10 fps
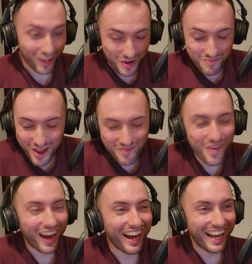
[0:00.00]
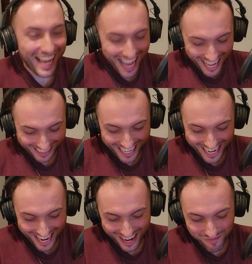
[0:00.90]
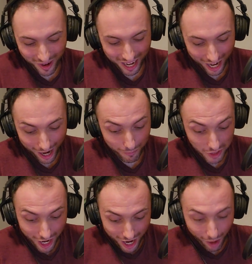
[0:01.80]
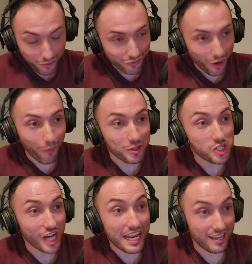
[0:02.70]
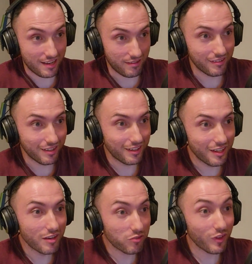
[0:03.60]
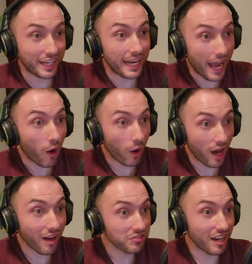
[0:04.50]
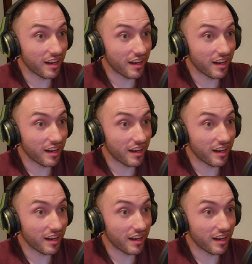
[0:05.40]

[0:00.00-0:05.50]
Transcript: I remember at the end, my arms, I was shaking for like an hour after.